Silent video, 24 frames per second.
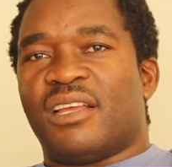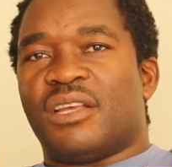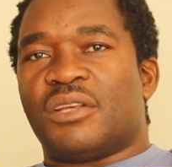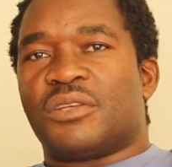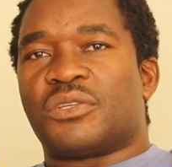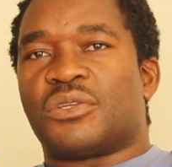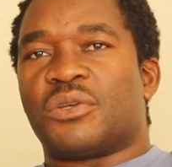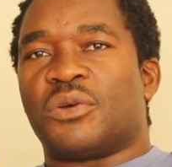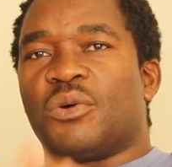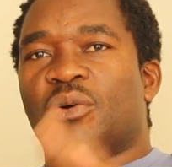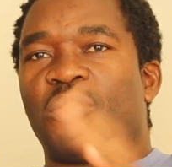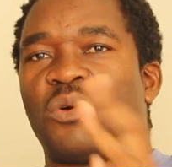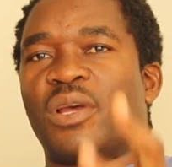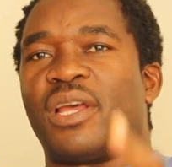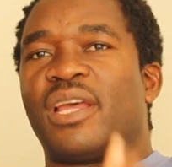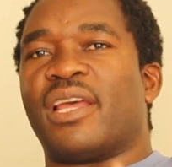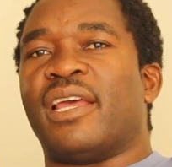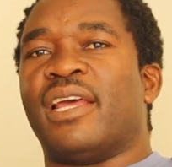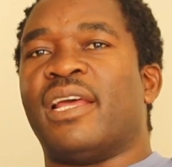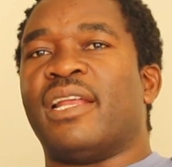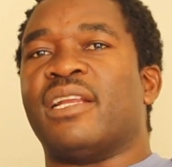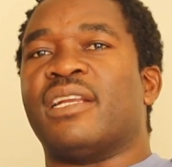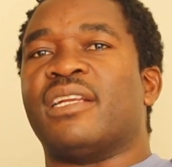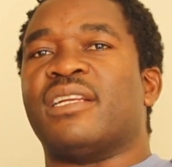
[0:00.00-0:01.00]
So
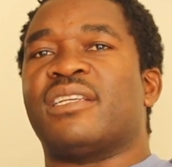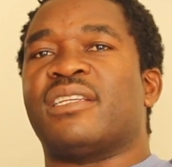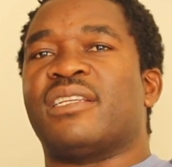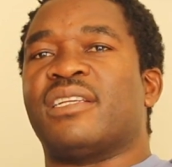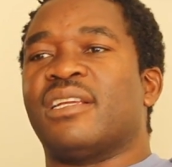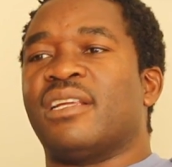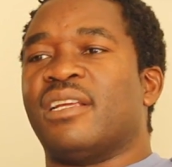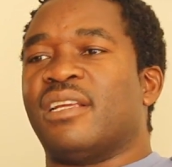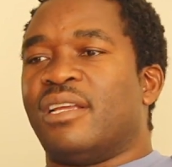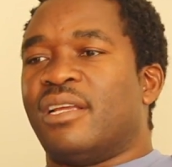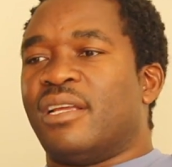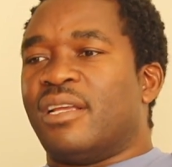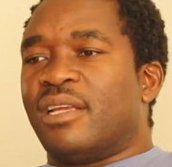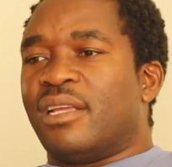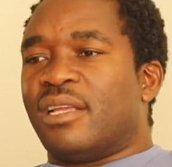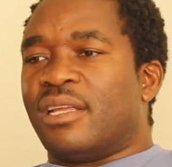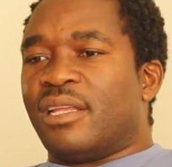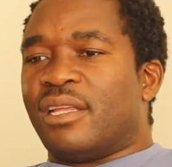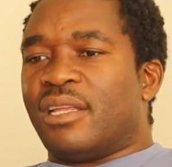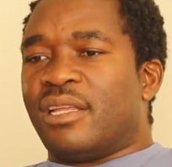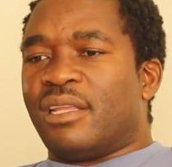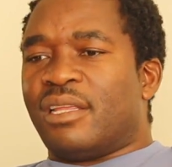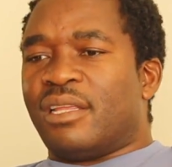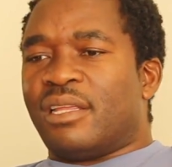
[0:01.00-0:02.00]
and
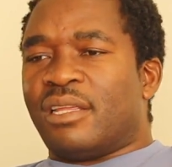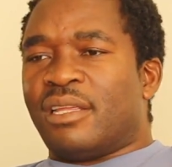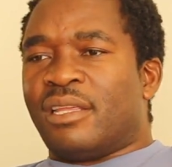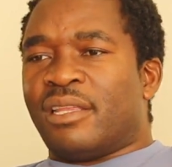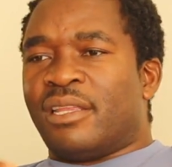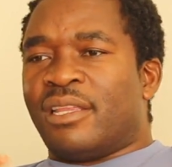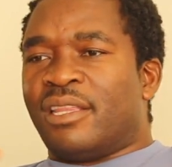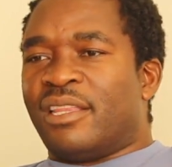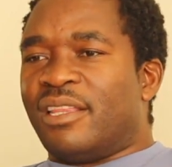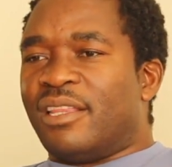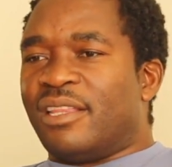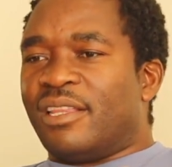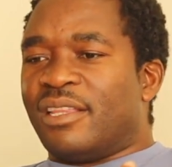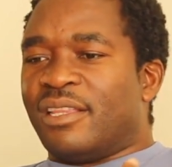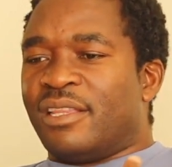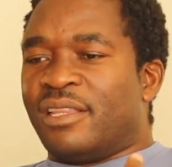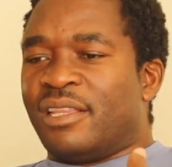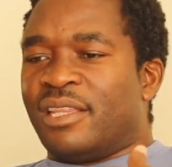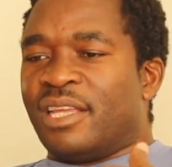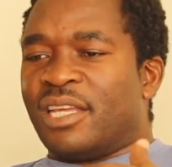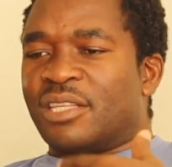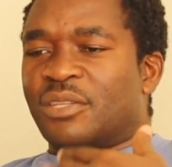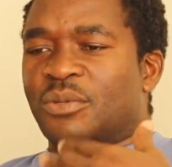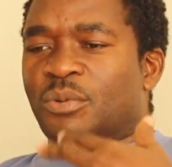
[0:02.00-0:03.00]
uh,
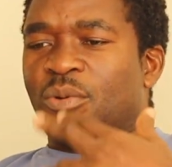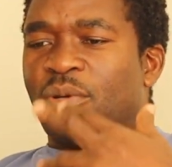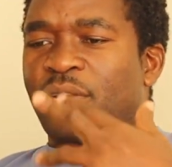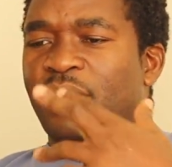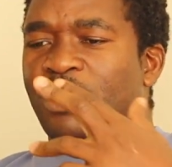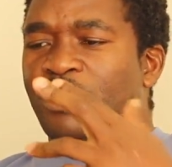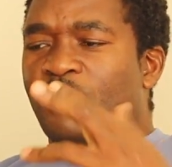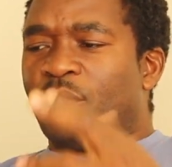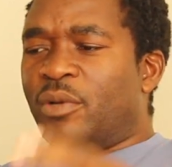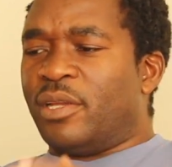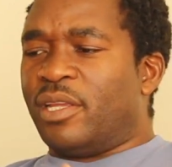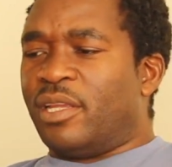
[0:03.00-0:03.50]
that's when